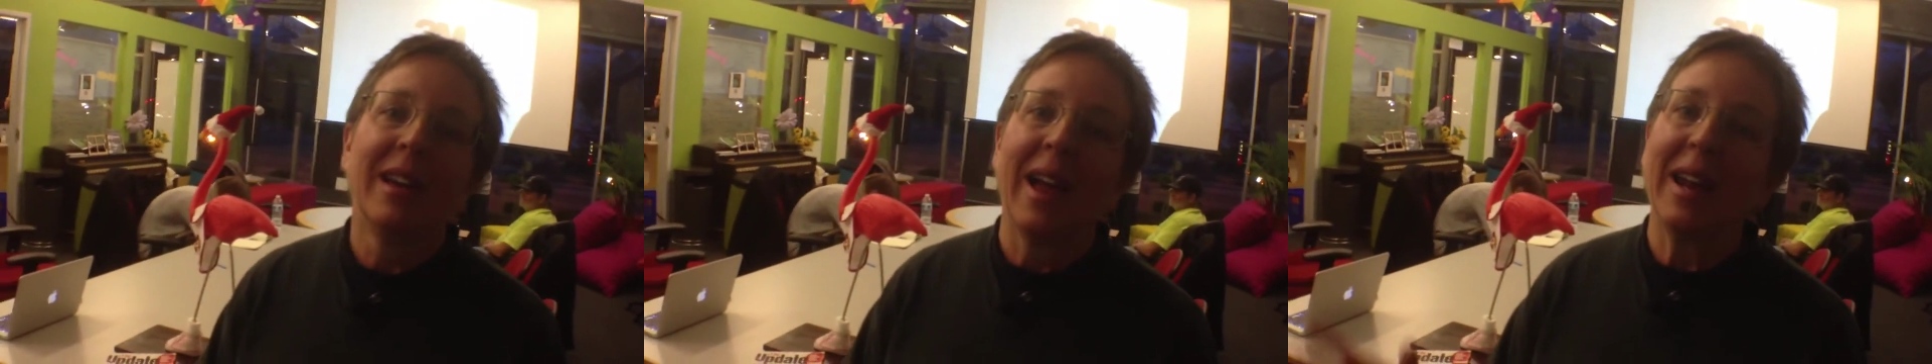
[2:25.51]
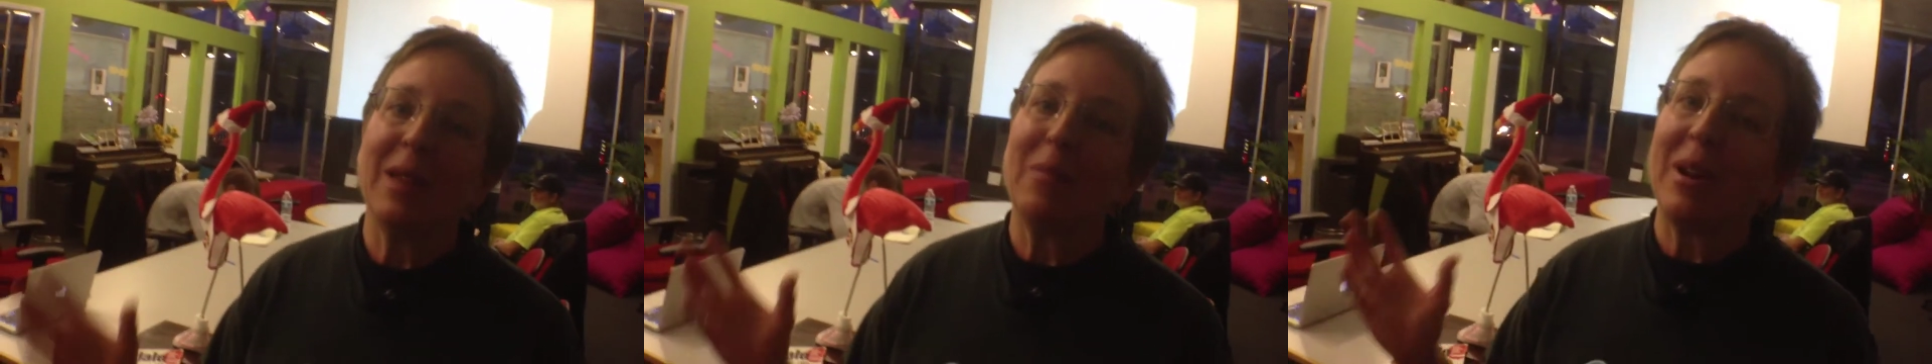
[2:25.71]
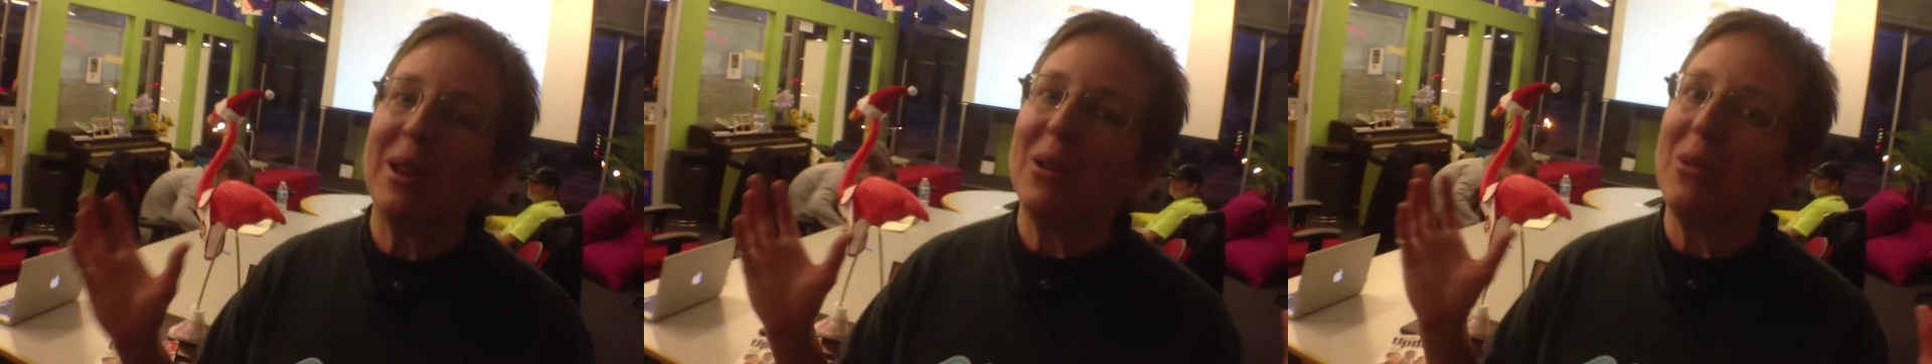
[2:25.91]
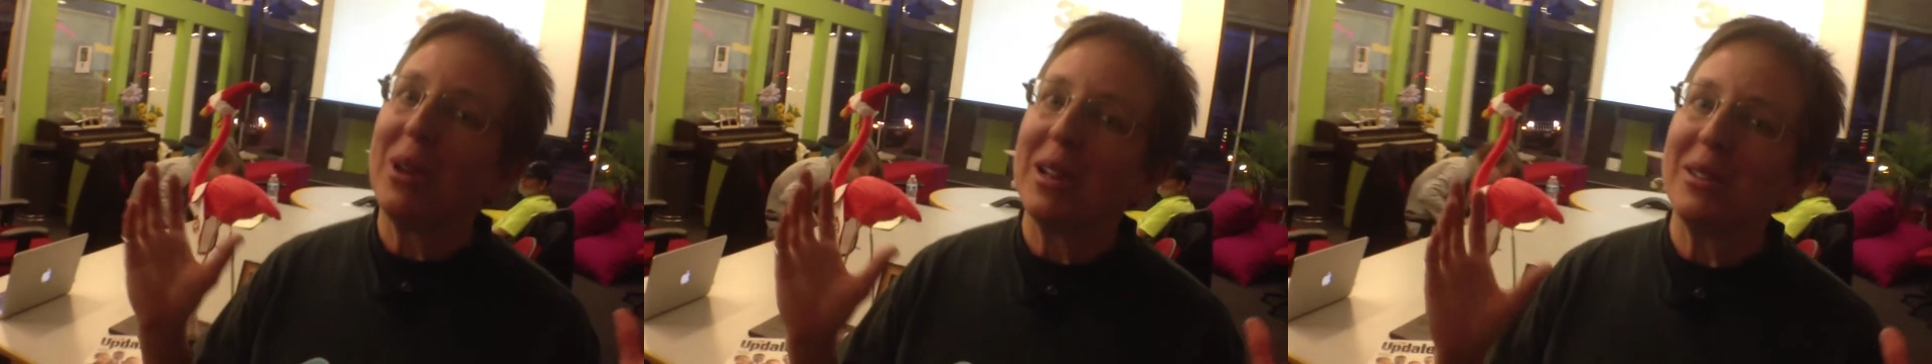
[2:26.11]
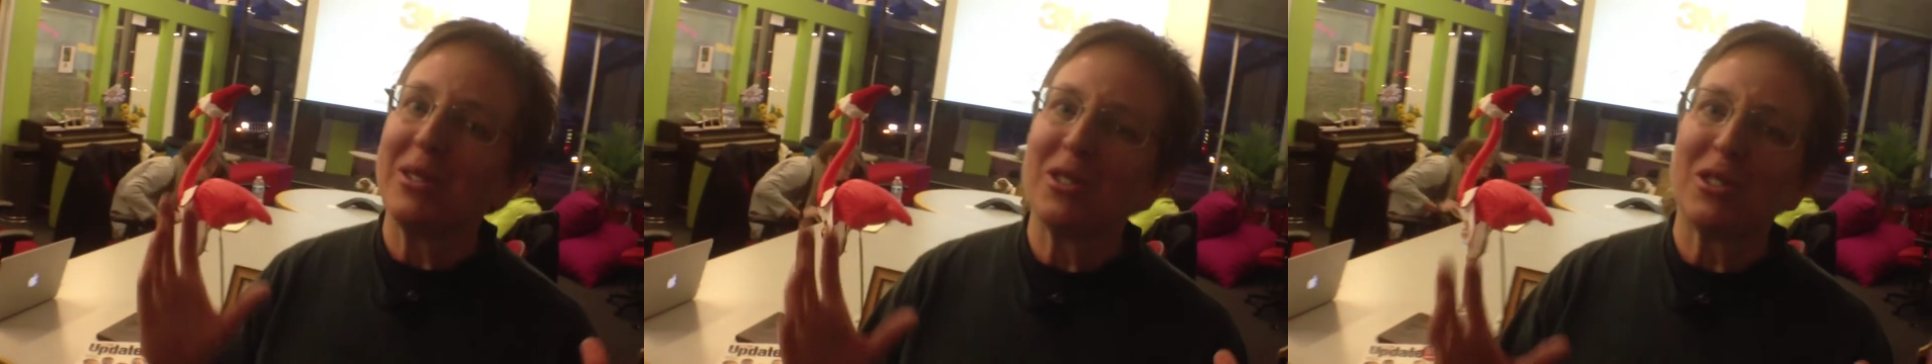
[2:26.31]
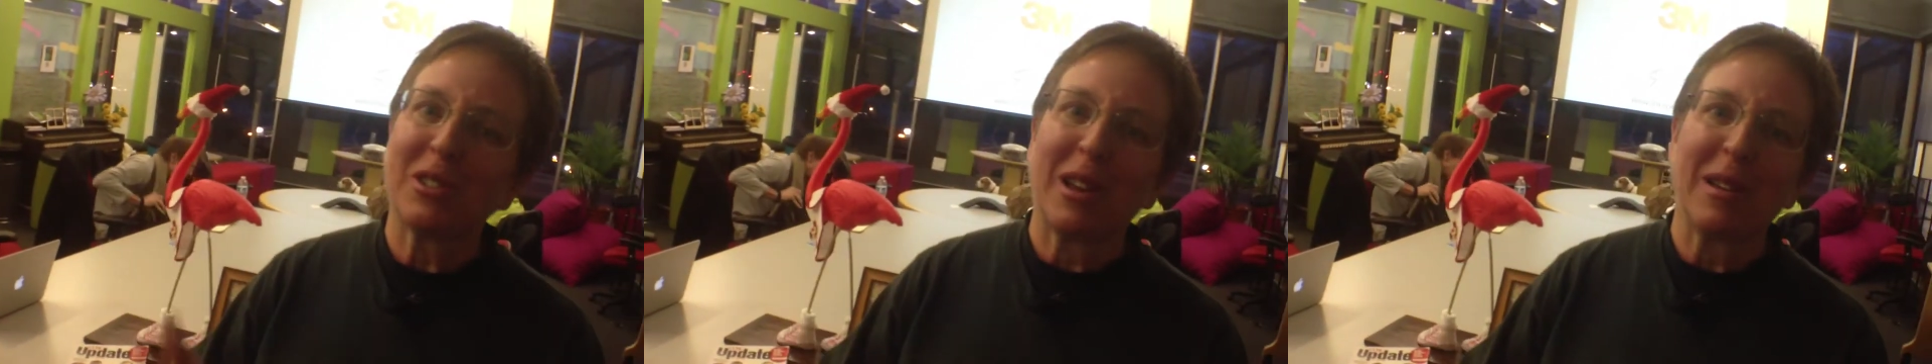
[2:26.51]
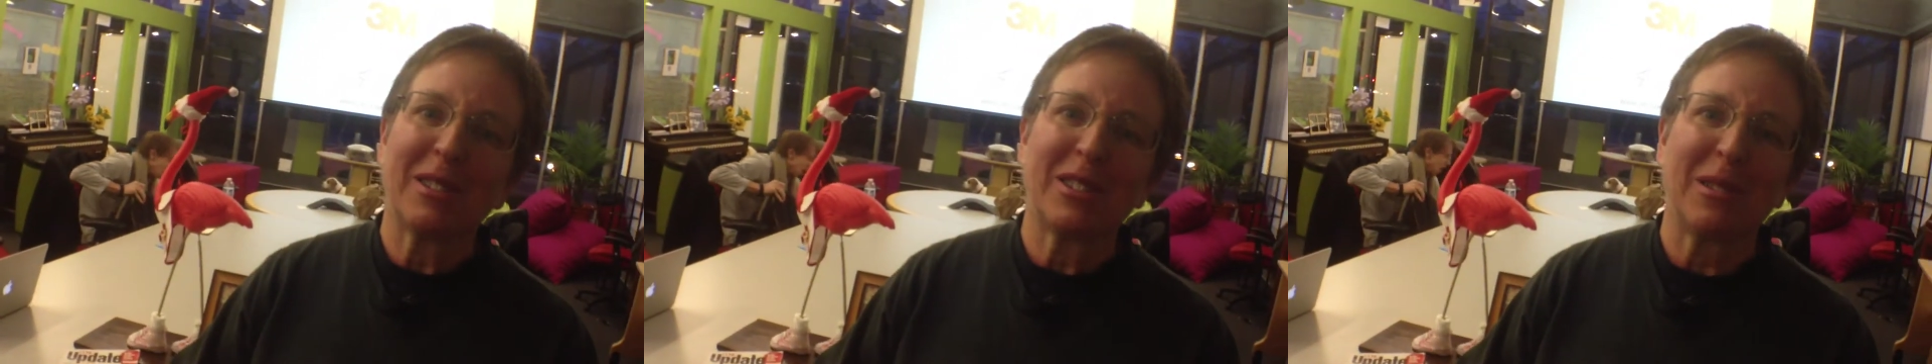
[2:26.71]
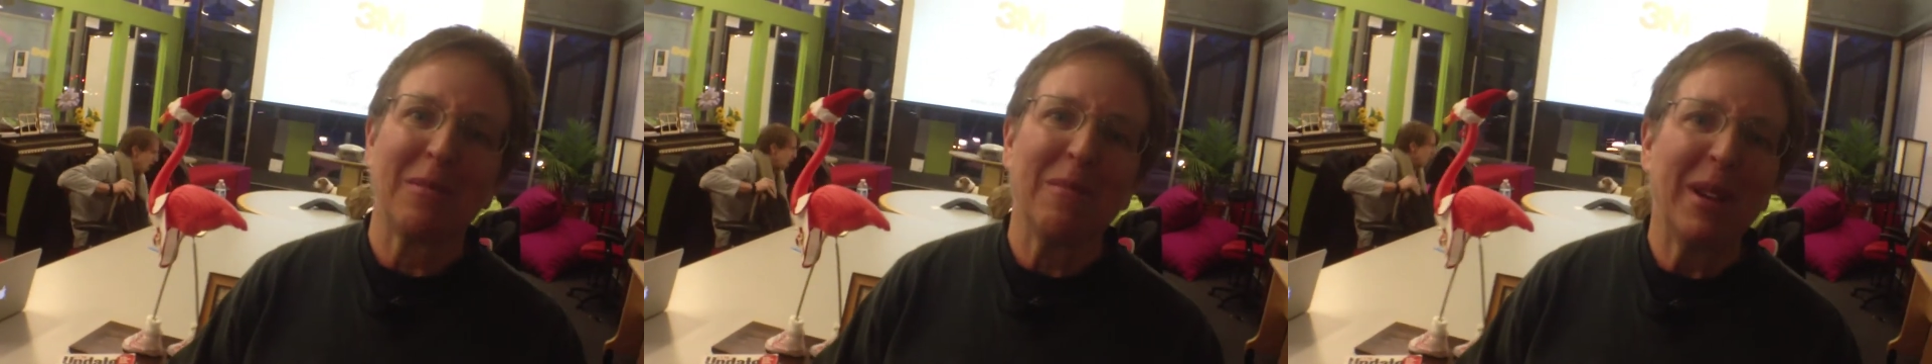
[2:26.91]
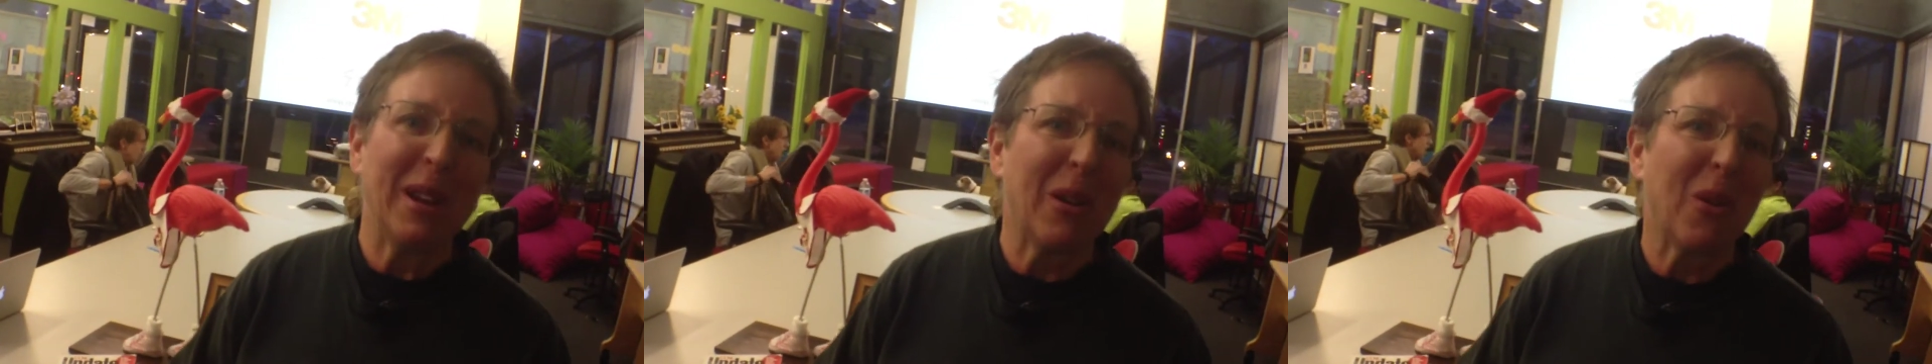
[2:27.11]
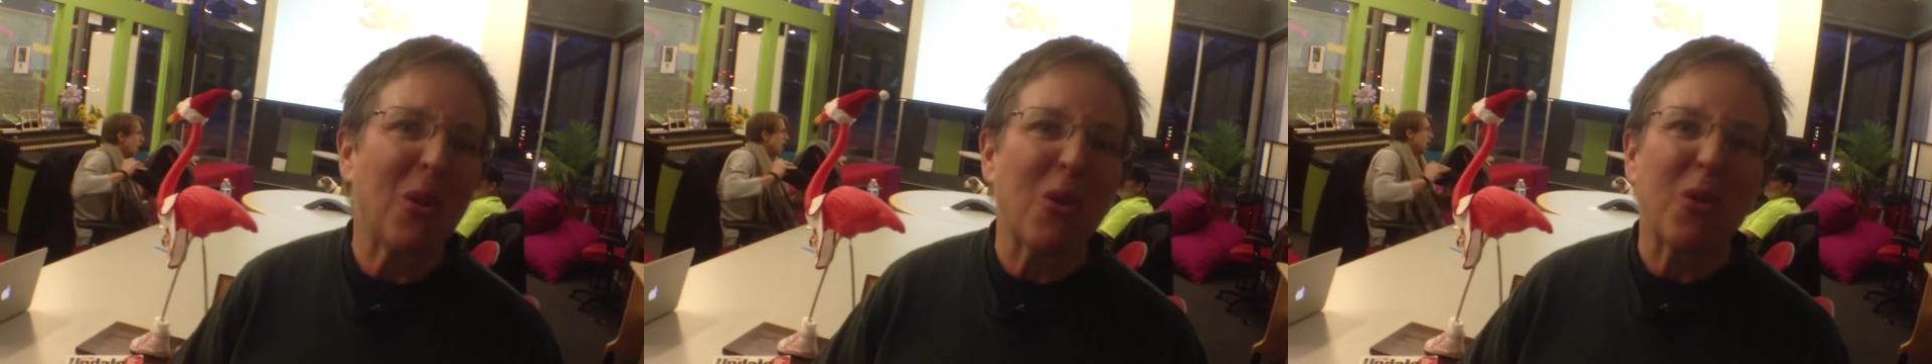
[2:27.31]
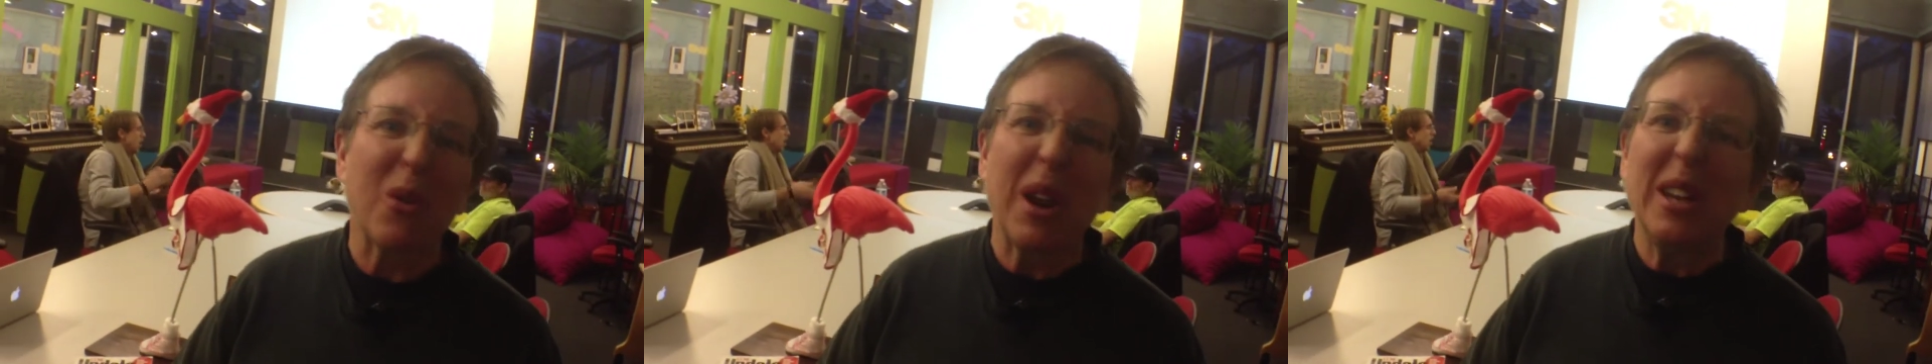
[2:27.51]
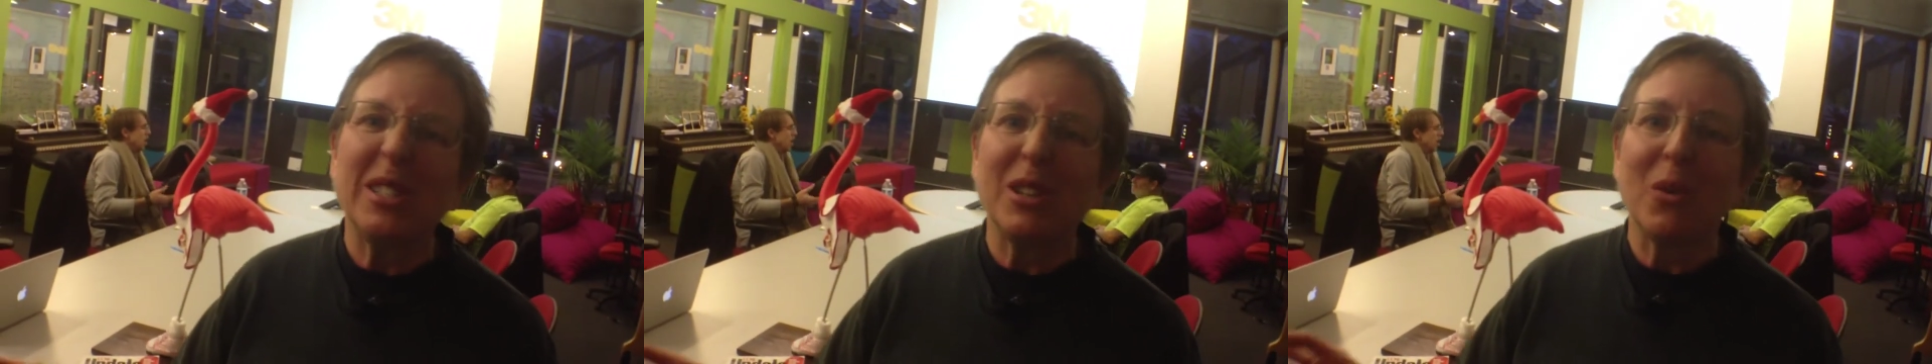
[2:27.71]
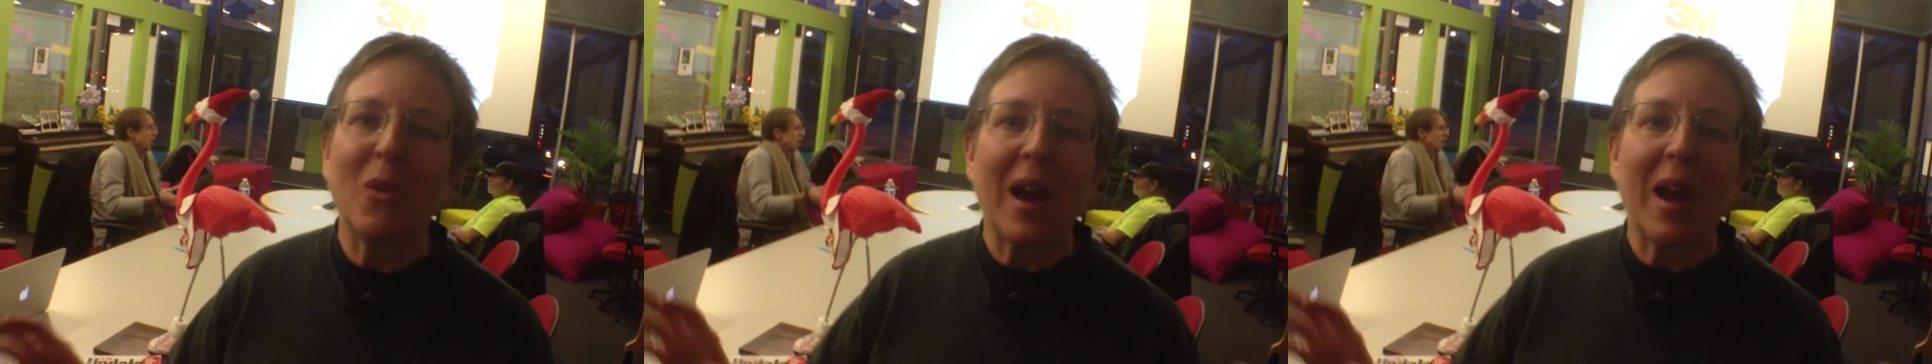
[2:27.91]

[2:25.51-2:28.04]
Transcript: Anybody who can submit a crazy,